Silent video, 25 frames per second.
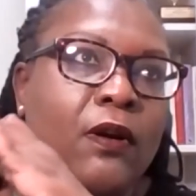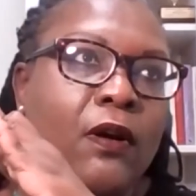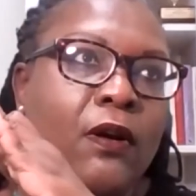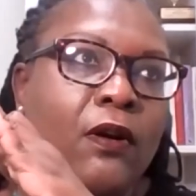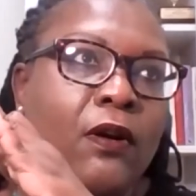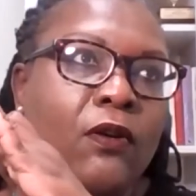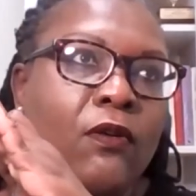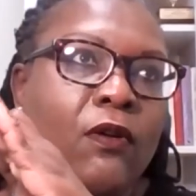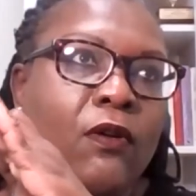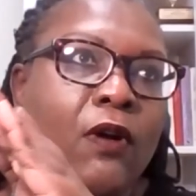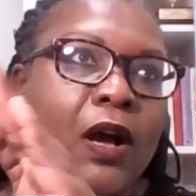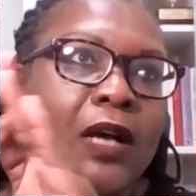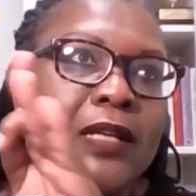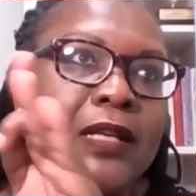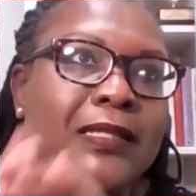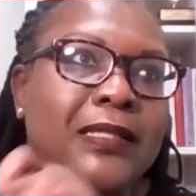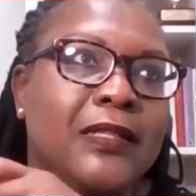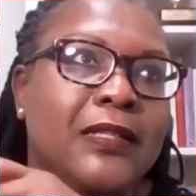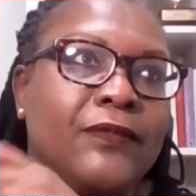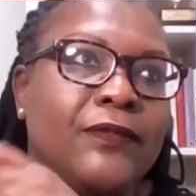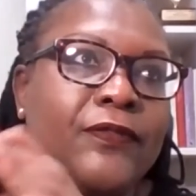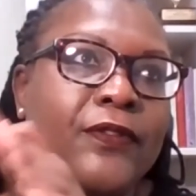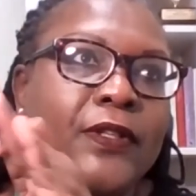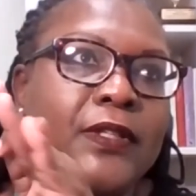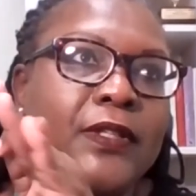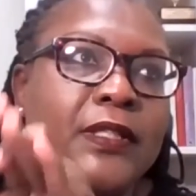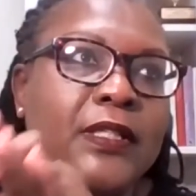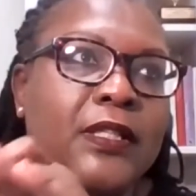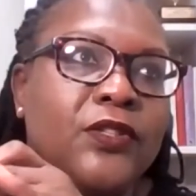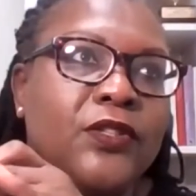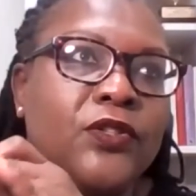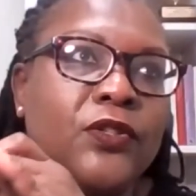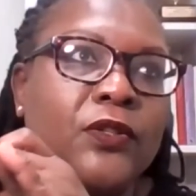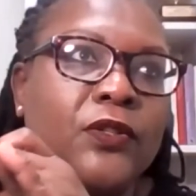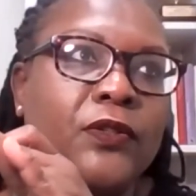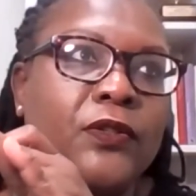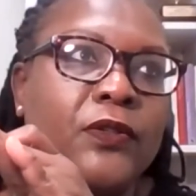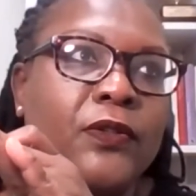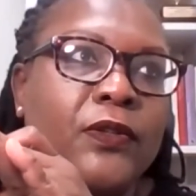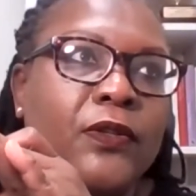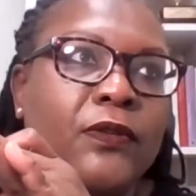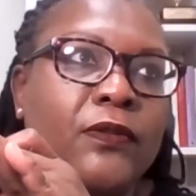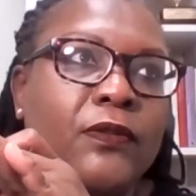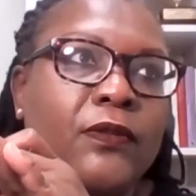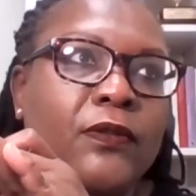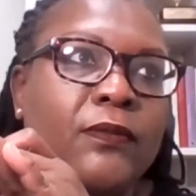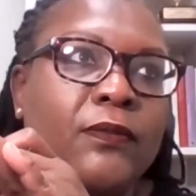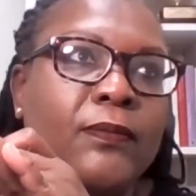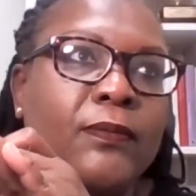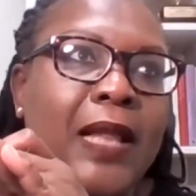across different digital
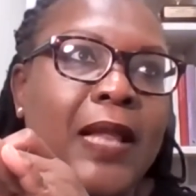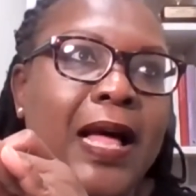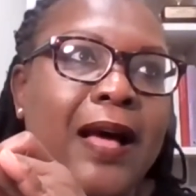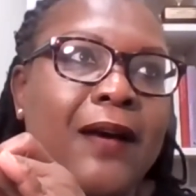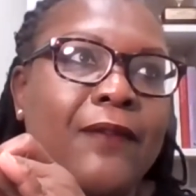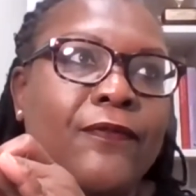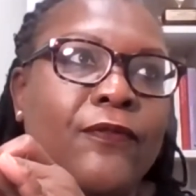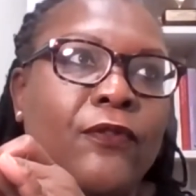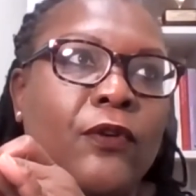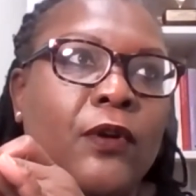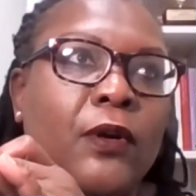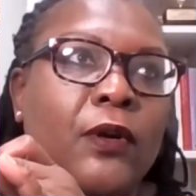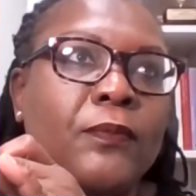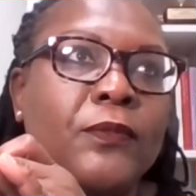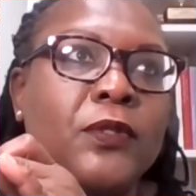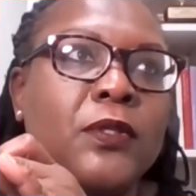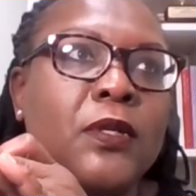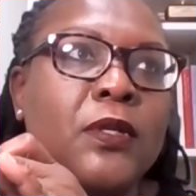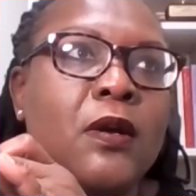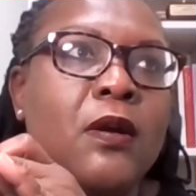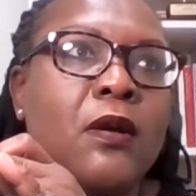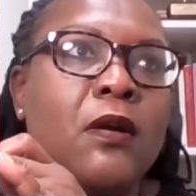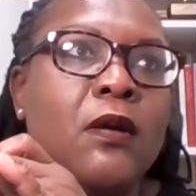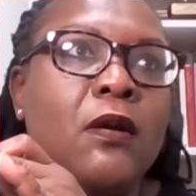platforms